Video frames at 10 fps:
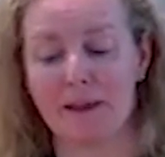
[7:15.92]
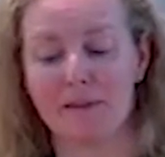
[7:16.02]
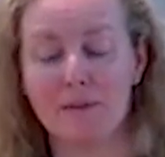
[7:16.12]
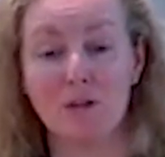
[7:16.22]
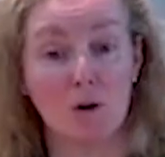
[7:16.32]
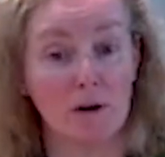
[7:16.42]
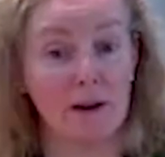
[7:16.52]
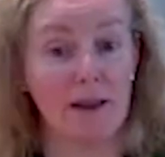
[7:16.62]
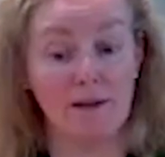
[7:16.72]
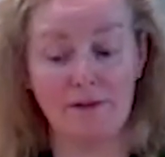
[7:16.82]
The
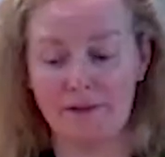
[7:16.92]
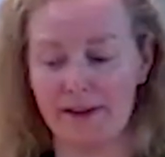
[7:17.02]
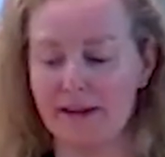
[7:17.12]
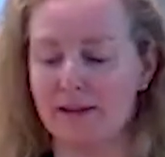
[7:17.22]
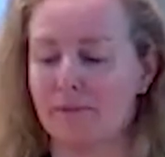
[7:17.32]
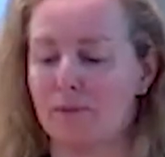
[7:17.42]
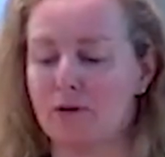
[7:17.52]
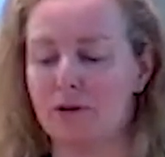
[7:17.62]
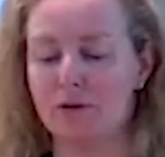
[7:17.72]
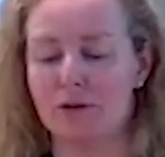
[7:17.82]
majority of figs
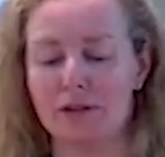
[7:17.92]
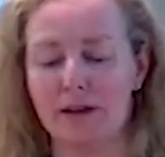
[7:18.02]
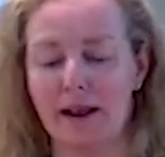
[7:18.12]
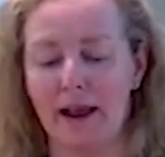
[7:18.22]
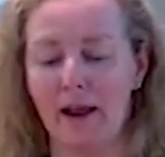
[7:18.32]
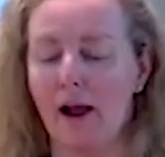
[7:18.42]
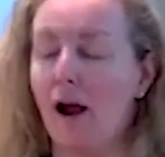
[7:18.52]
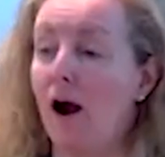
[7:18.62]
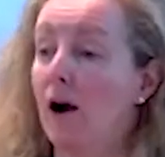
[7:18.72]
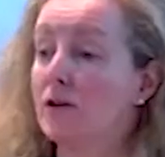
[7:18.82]
produced today
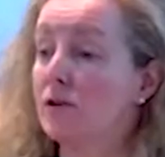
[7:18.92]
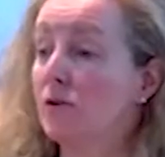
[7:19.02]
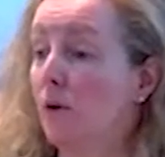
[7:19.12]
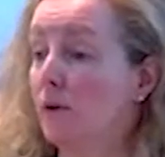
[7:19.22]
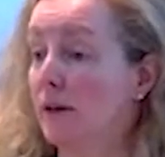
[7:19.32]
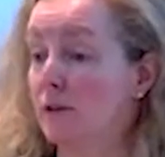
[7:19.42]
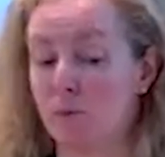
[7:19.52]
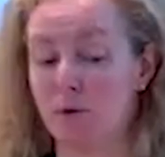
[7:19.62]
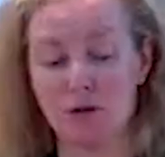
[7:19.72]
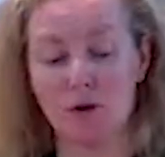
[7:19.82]
are sold as
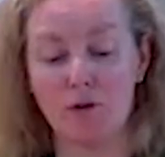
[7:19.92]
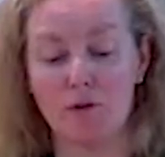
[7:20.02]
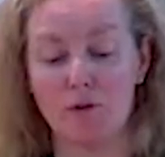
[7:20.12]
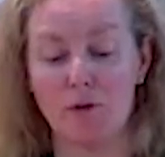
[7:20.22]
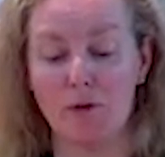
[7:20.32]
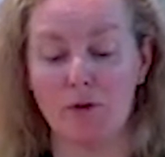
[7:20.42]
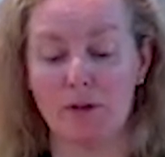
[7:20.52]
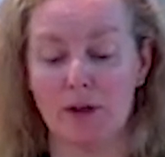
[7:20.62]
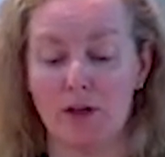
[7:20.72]
preserved fruit,